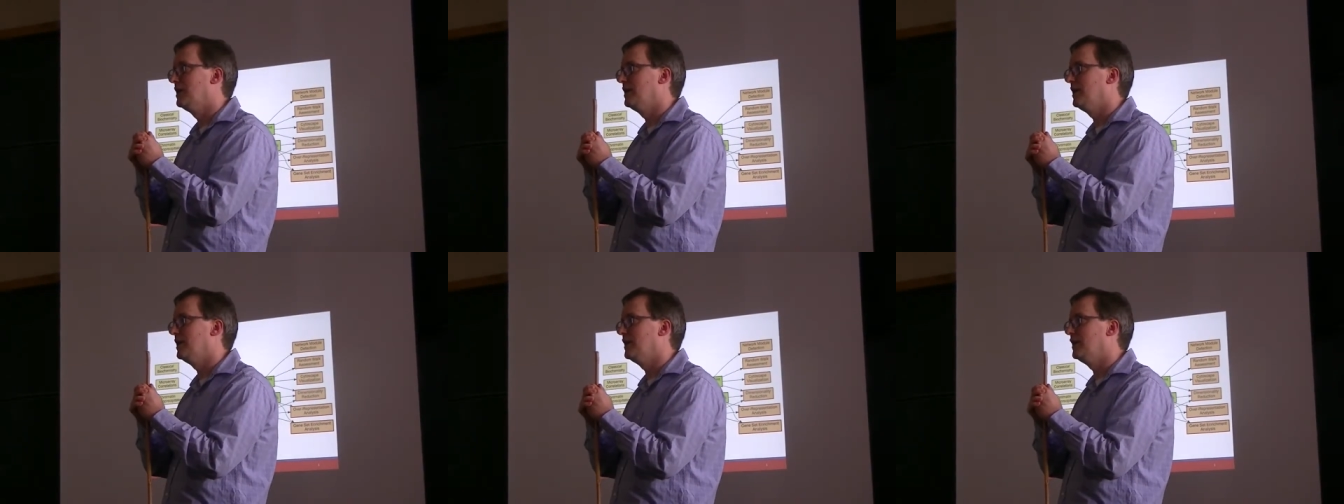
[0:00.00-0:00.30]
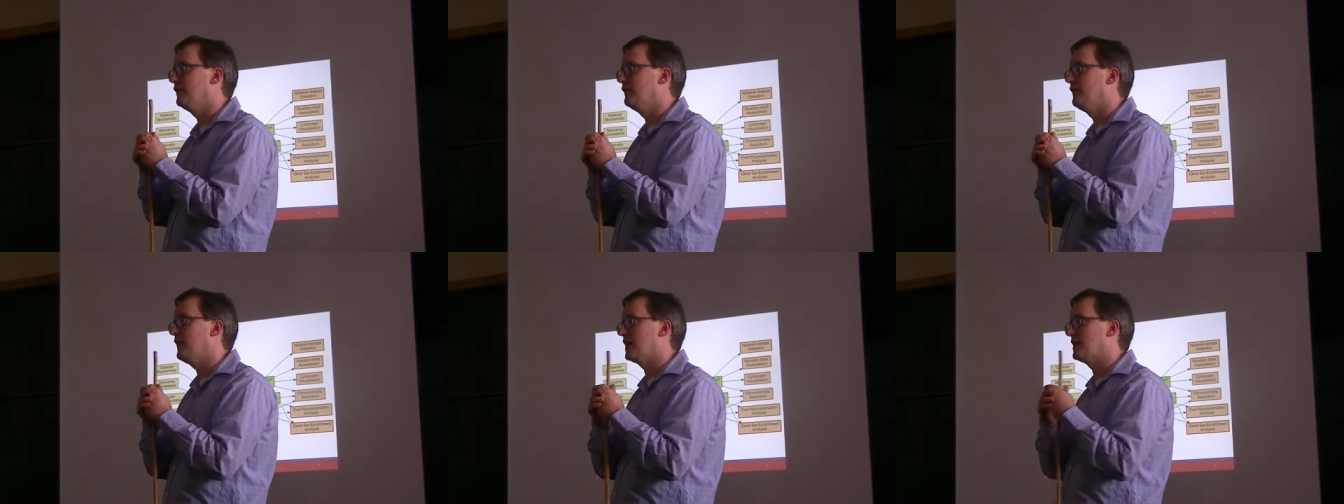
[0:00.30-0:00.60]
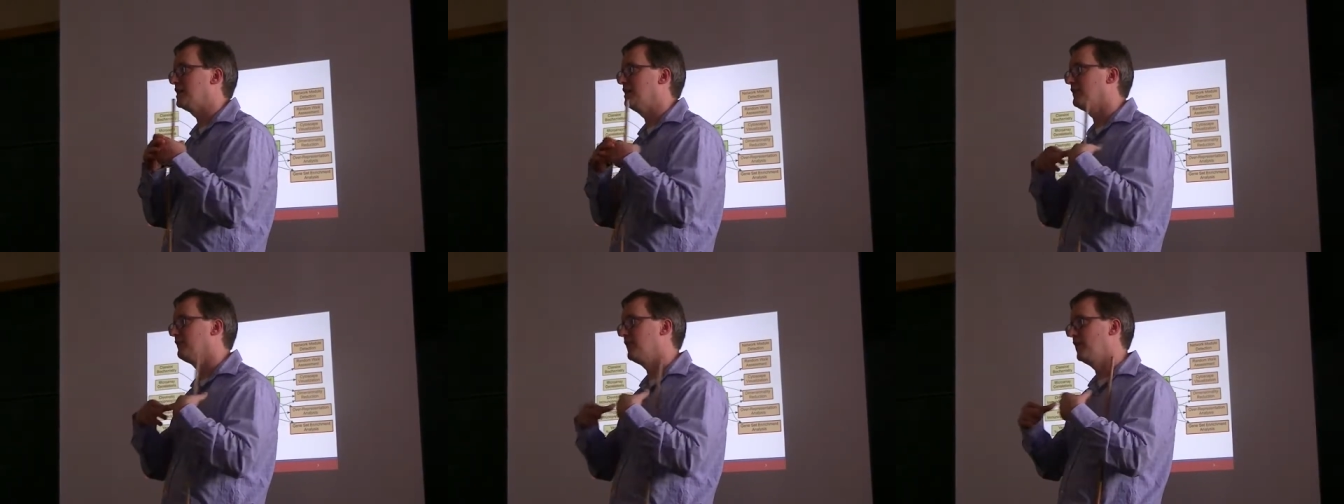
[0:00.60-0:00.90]
In
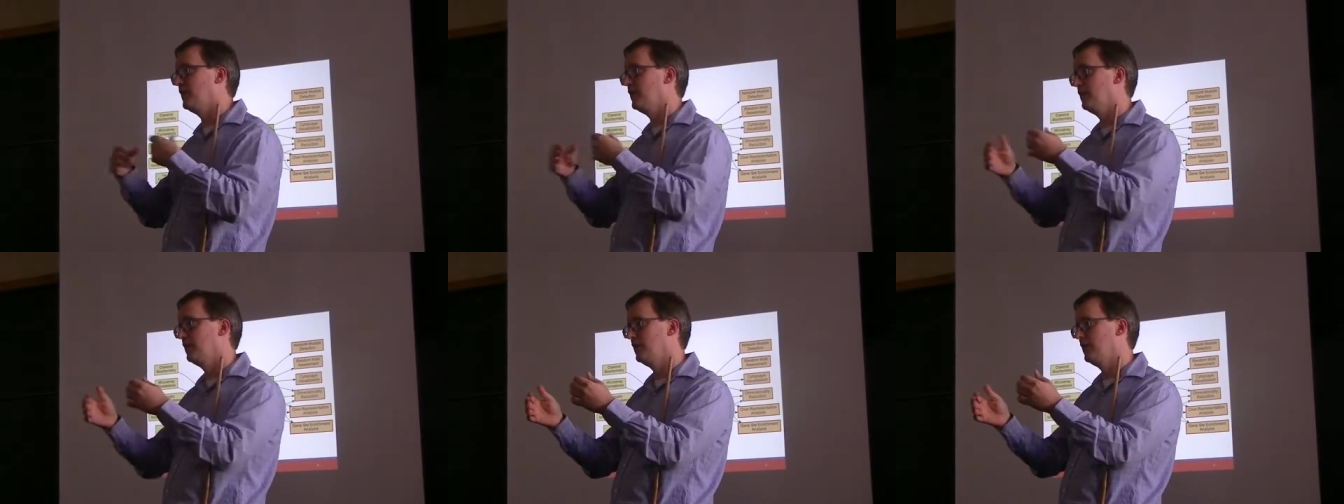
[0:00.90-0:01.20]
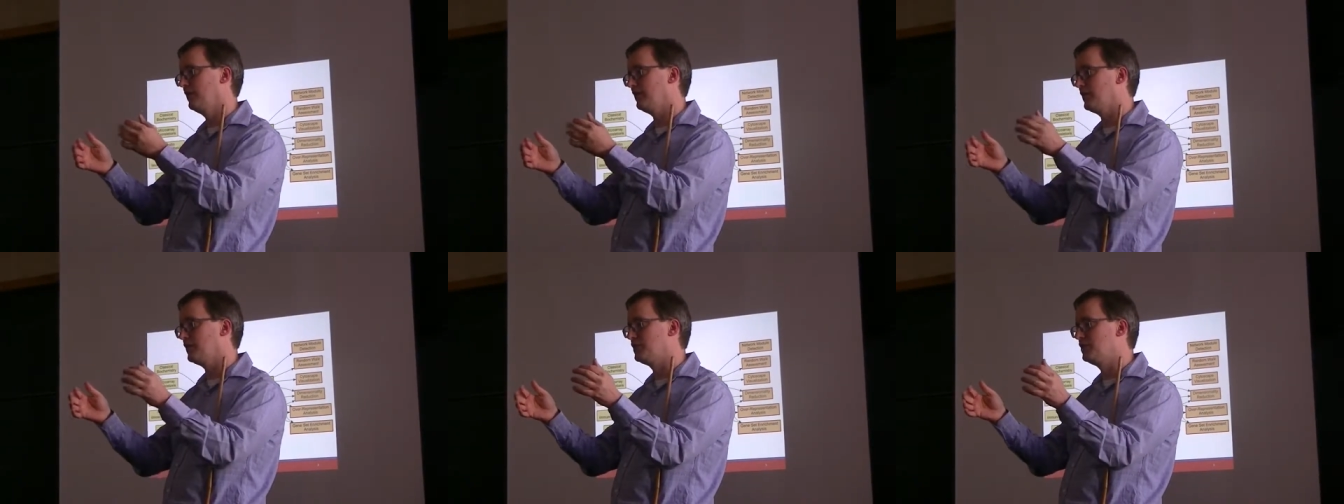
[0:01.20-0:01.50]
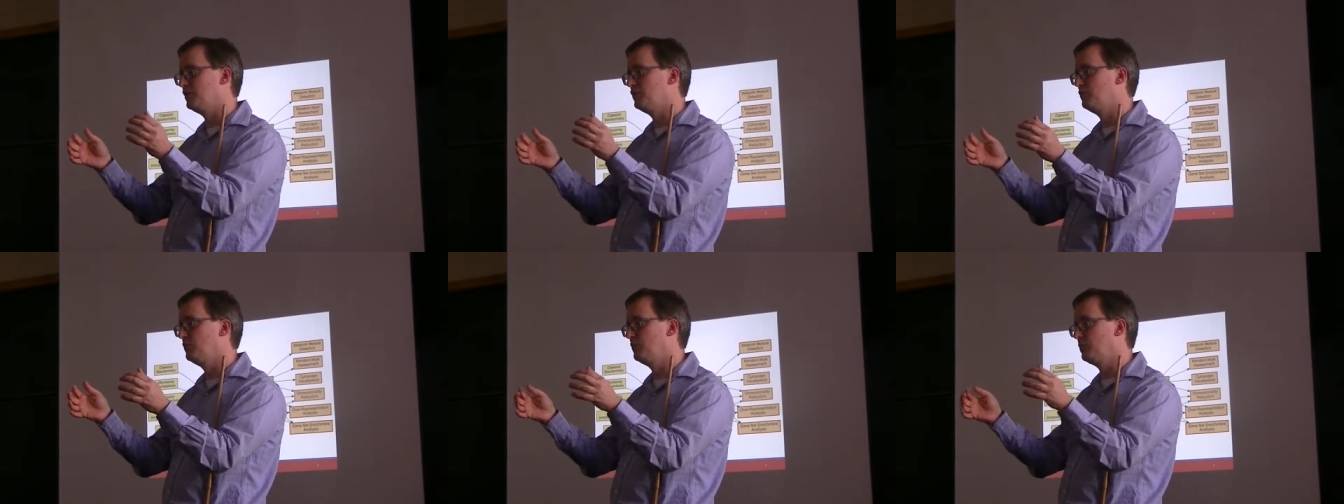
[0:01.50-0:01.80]
effect, if the
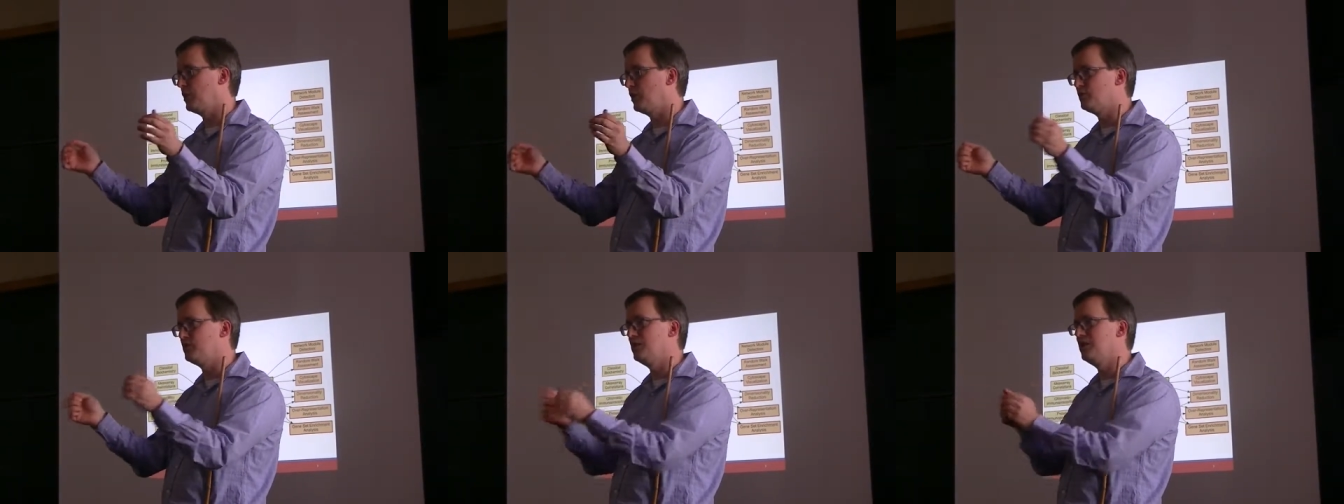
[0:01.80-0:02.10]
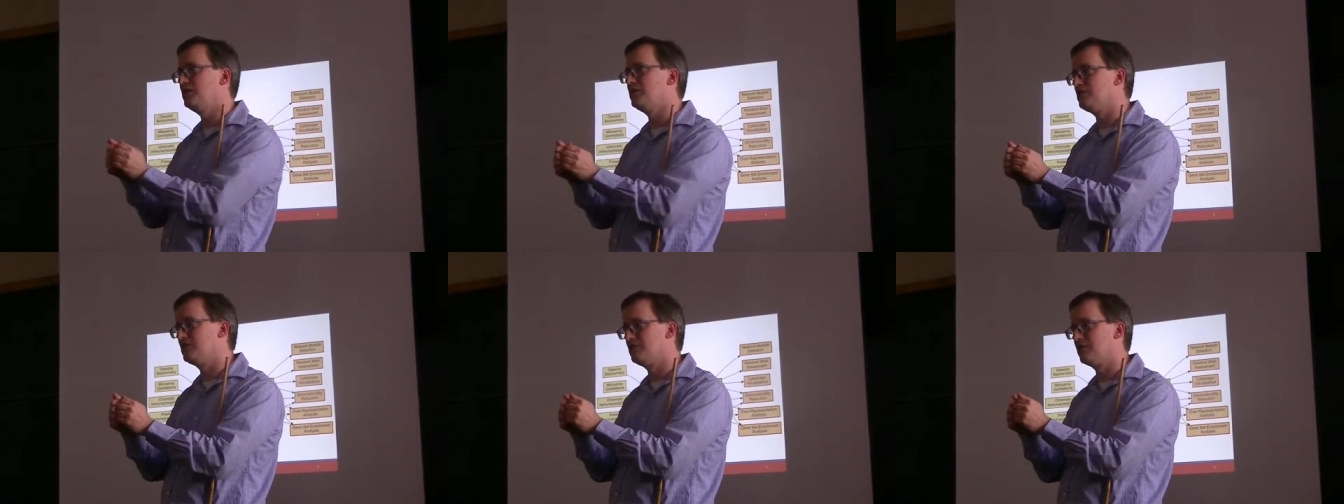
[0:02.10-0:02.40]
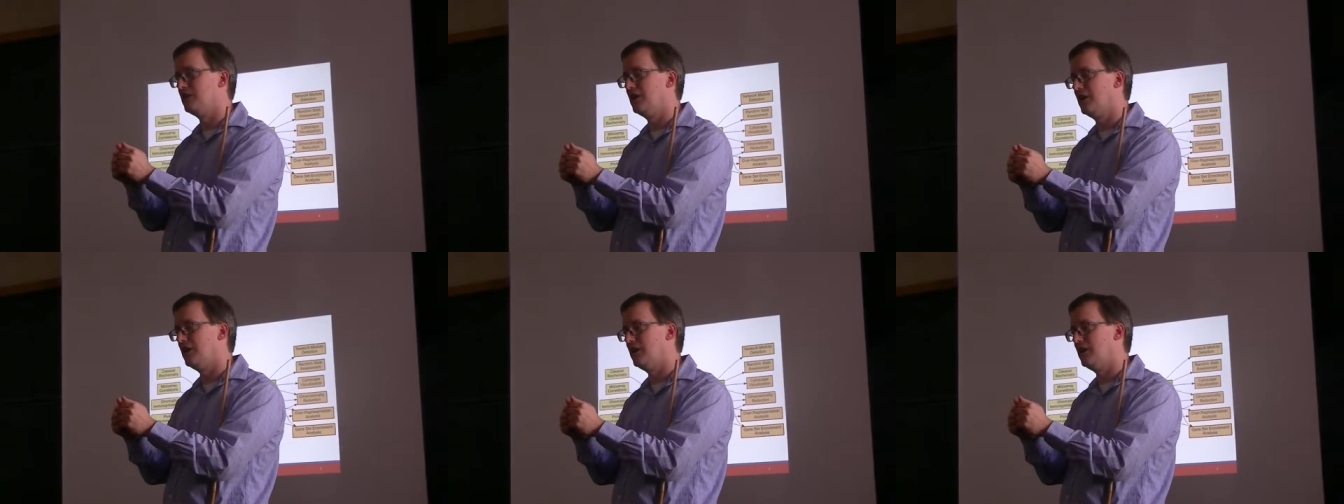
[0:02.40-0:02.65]
two proteins